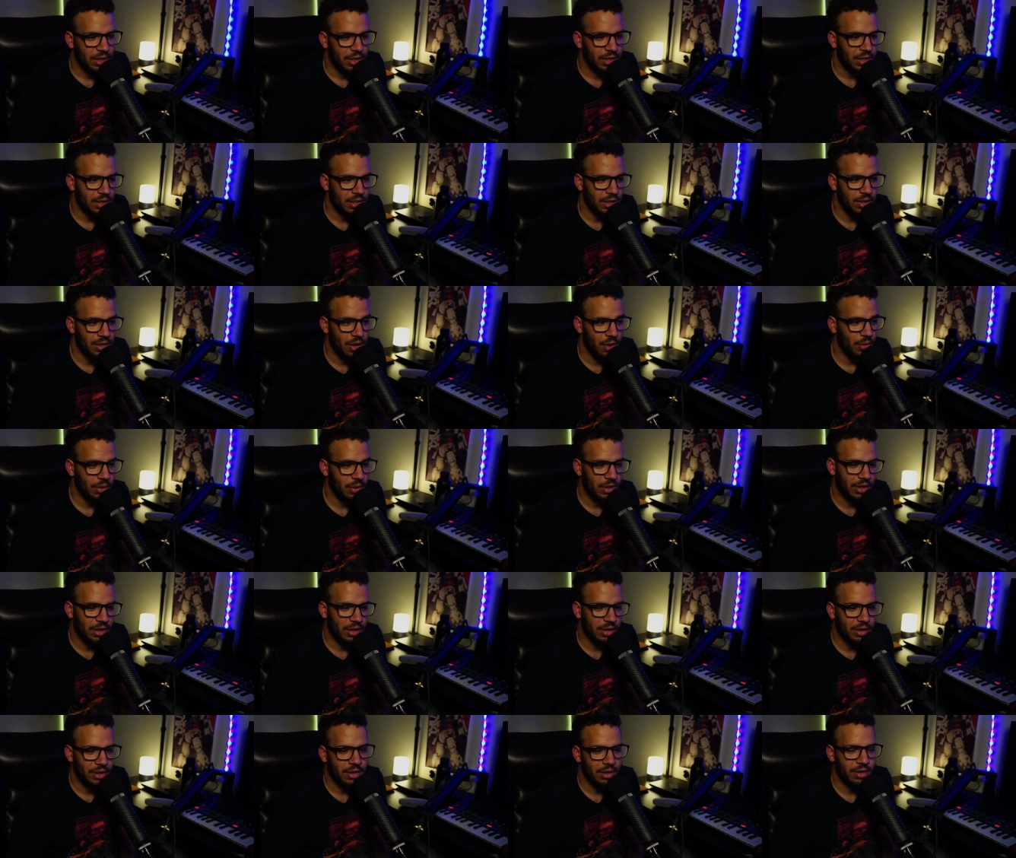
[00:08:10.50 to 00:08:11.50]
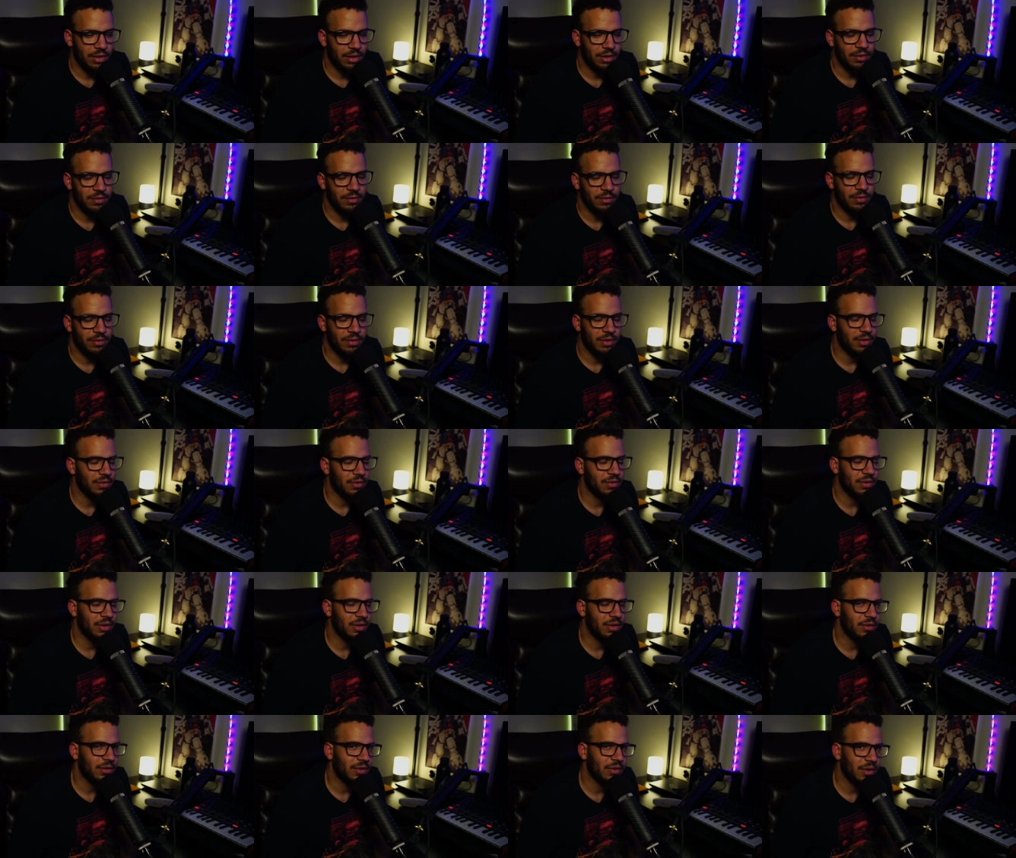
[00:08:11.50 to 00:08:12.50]
knowing of these
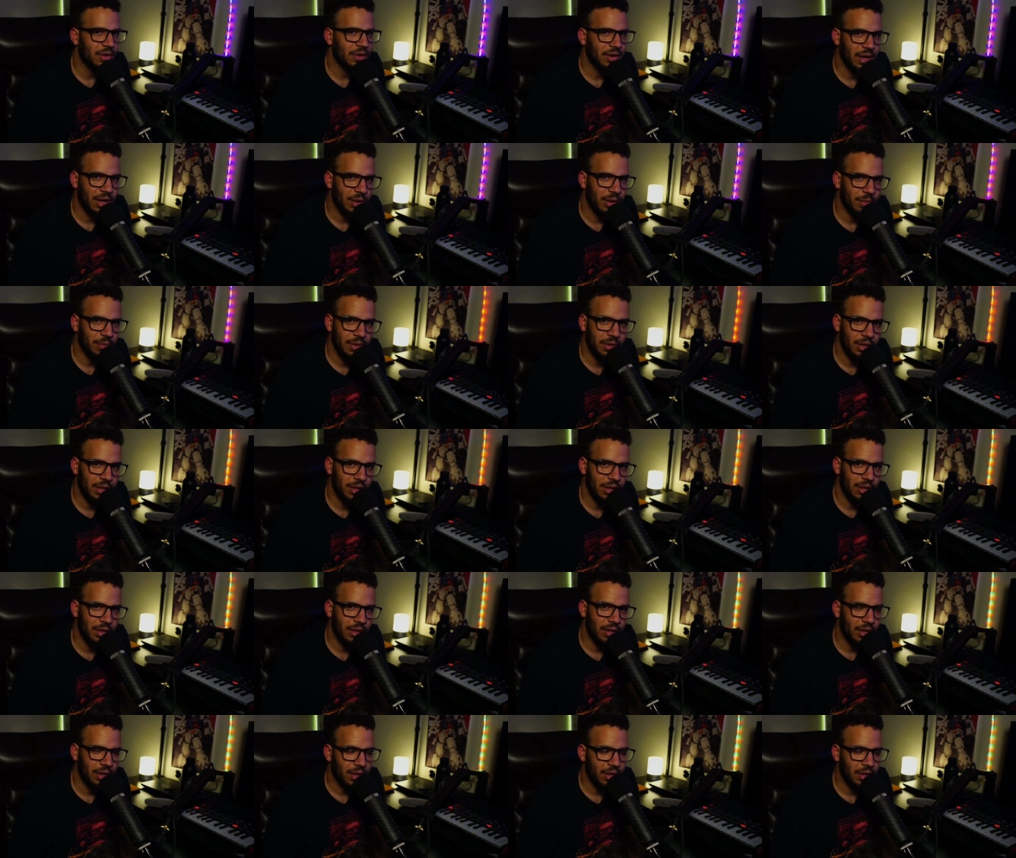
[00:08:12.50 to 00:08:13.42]
things that are happening